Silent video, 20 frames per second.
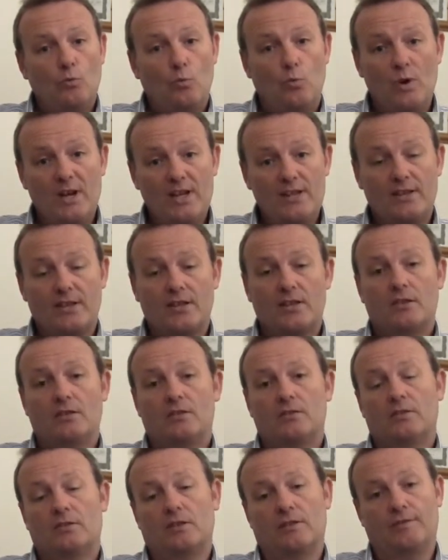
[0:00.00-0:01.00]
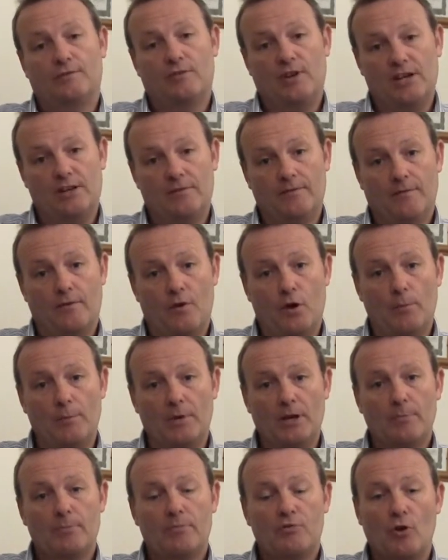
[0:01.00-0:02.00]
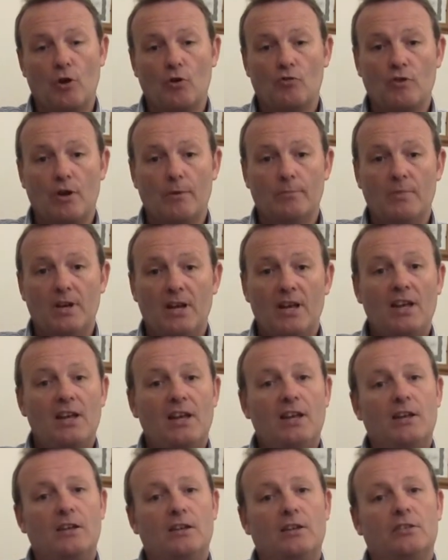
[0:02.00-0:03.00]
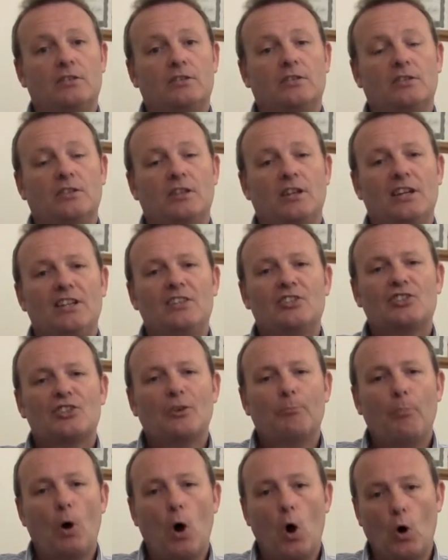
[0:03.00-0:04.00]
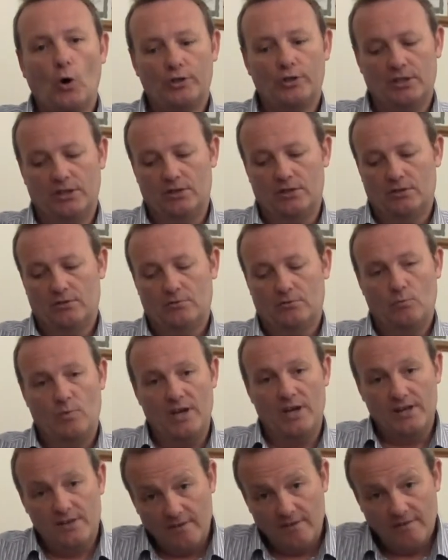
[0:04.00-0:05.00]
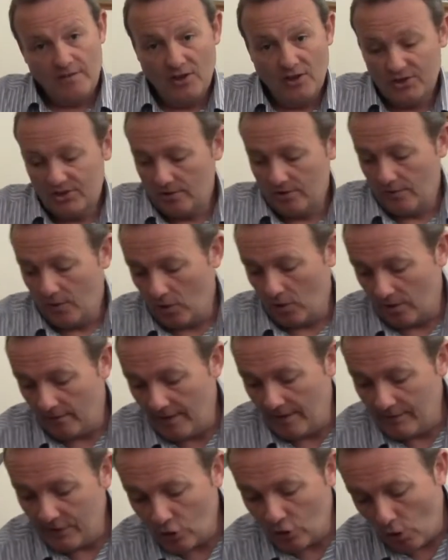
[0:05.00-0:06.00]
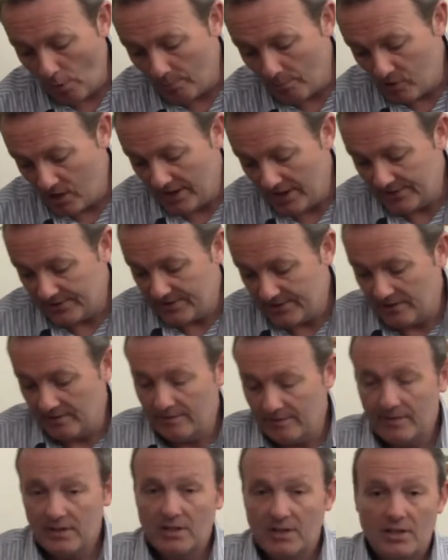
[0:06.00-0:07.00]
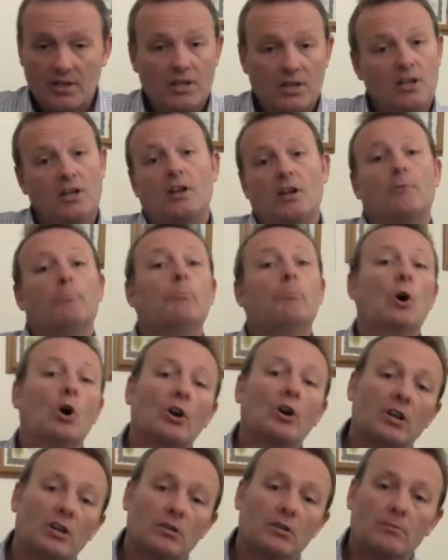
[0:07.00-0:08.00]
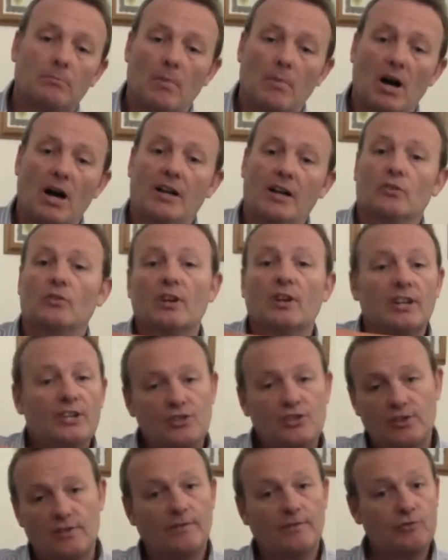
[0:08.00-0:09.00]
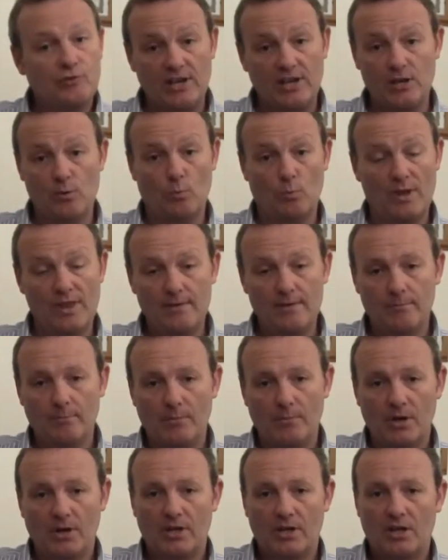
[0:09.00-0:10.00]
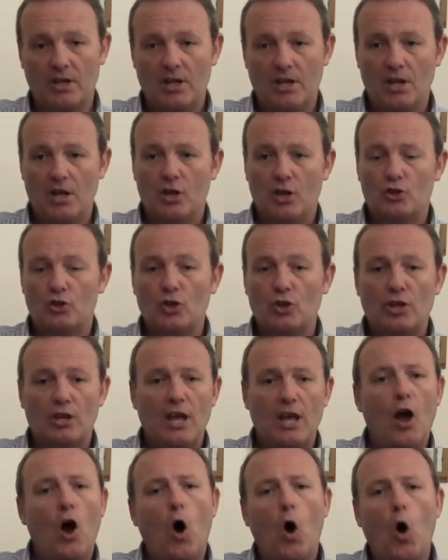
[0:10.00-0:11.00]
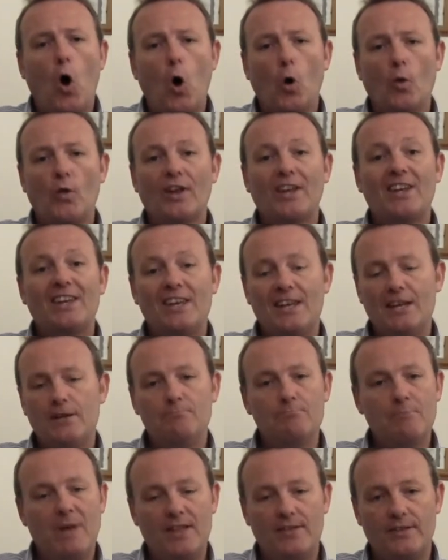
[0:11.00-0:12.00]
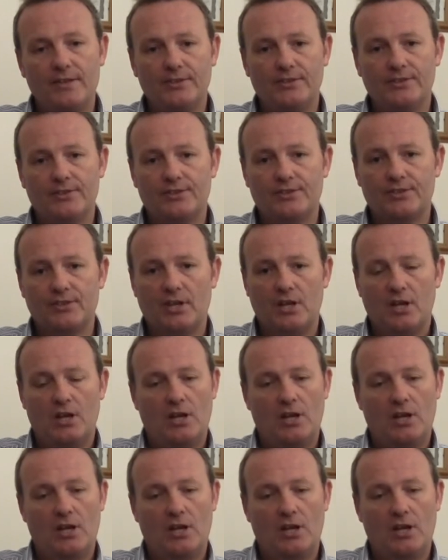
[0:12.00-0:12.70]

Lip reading: With the Freedom Formula programme, it's supported with, first of all, a very comprehensive book, my Unleash the Freedom Within book. So you get all the key methods